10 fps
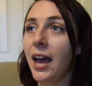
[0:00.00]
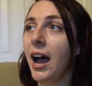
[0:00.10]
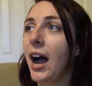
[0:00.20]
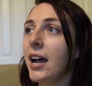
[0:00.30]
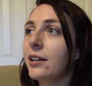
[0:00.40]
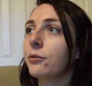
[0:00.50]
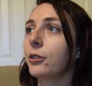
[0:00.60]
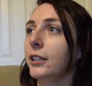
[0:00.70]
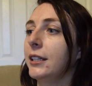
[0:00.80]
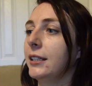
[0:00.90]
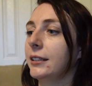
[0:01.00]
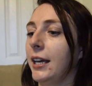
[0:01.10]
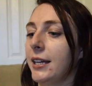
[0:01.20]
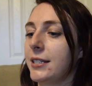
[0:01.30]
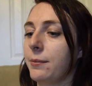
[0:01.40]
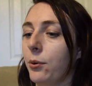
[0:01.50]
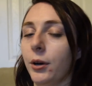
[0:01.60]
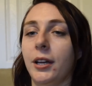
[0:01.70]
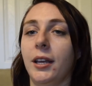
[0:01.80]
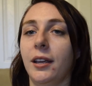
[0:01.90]
I really like
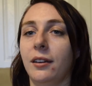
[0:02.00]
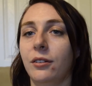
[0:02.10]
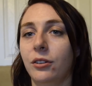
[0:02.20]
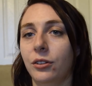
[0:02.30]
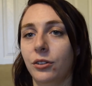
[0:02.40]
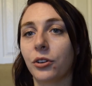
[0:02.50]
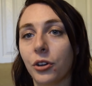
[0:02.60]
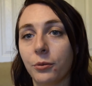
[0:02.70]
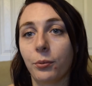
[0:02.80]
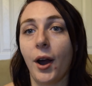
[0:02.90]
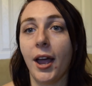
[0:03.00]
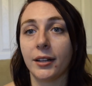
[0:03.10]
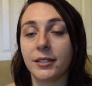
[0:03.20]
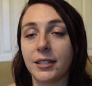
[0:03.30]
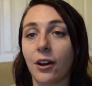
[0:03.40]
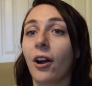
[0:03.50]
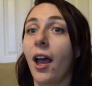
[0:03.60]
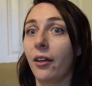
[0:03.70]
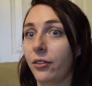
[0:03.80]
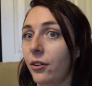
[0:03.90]
supporting good brands that are
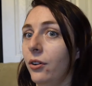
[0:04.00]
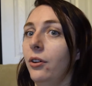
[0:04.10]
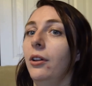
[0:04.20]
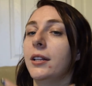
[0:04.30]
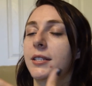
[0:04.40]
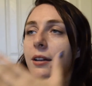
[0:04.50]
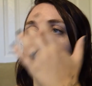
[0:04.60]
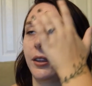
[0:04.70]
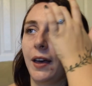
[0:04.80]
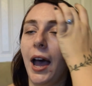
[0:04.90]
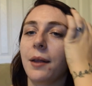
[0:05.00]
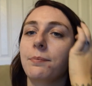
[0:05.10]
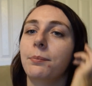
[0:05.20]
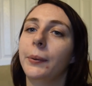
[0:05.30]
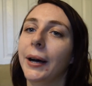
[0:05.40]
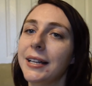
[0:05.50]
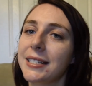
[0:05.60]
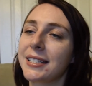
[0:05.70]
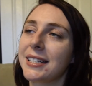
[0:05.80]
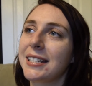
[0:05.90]
ethical and stuff like that,
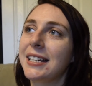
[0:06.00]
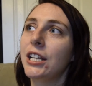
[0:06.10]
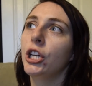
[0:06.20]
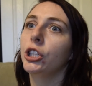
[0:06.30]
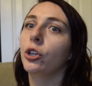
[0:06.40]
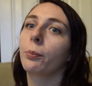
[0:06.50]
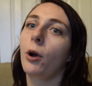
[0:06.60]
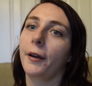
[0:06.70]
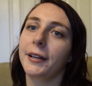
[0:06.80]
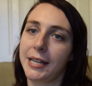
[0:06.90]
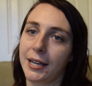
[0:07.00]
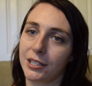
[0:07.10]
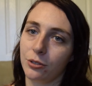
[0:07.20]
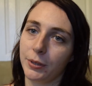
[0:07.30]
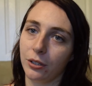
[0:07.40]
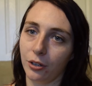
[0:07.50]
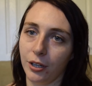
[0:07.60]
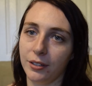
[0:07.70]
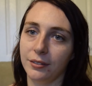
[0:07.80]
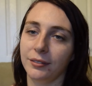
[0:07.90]
but your product has to be
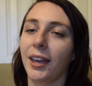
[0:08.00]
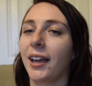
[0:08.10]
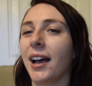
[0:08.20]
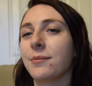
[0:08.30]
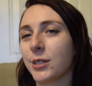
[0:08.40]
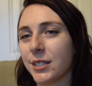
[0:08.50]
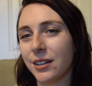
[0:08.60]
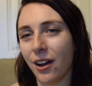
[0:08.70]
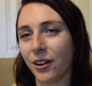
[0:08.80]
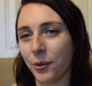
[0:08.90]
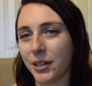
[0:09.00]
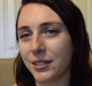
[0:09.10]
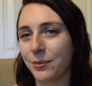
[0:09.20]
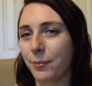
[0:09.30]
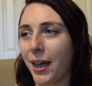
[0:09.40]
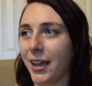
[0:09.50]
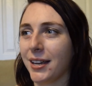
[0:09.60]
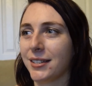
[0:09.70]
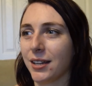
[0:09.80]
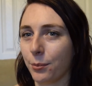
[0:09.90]
good. Like, I'm just not going to
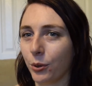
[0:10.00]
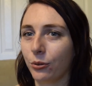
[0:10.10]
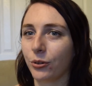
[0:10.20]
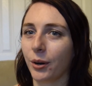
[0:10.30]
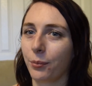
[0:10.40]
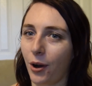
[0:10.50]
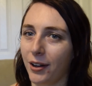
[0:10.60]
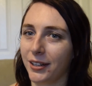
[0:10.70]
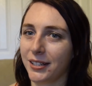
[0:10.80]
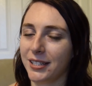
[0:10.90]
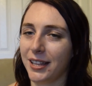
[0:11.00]
pay double for a product